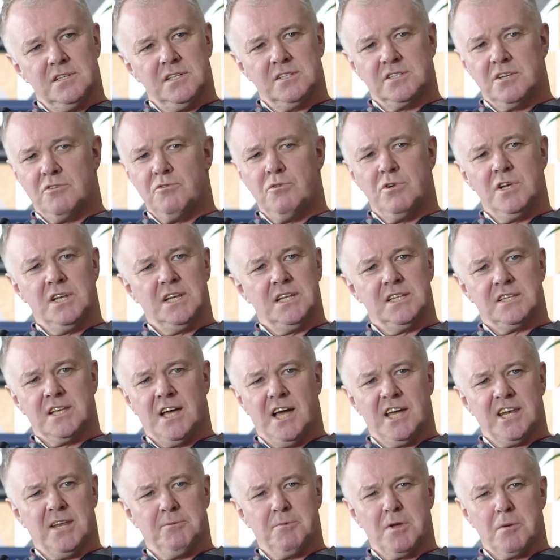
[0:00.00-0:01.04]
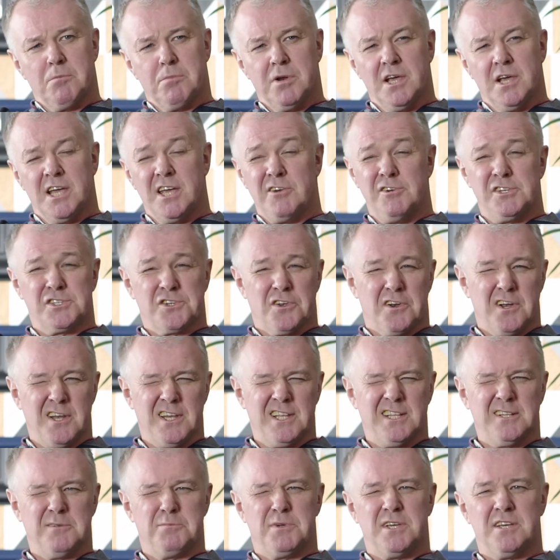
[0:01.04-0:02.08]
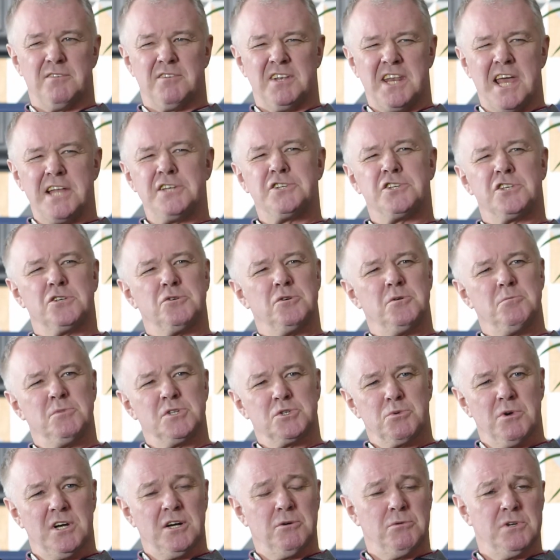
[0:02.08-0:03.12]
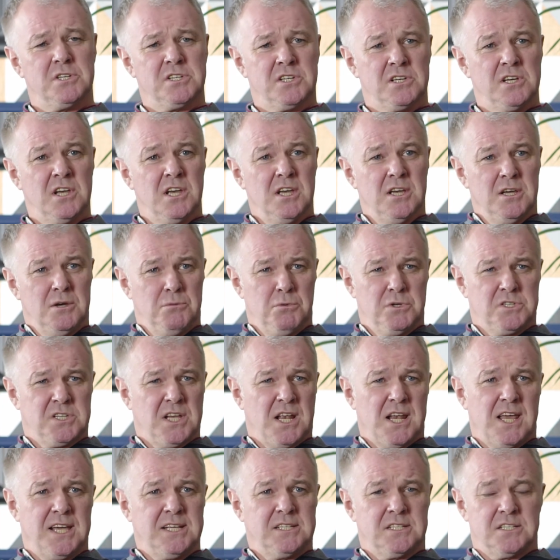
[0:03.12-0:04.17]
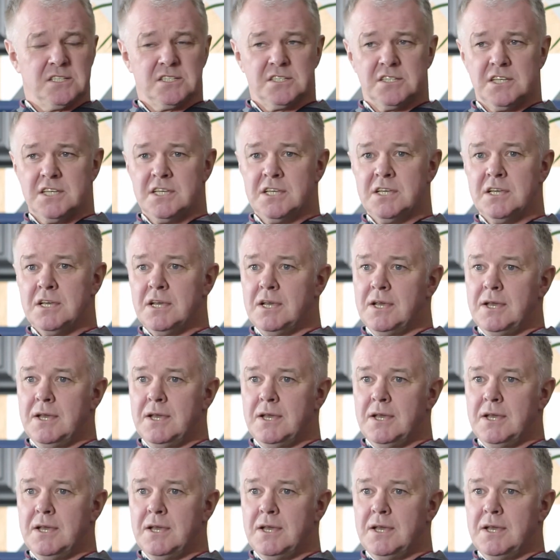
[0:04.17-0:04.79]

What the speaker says: he's a really dynamic player. He's got a little bit of an edge to him as well, which I like to see.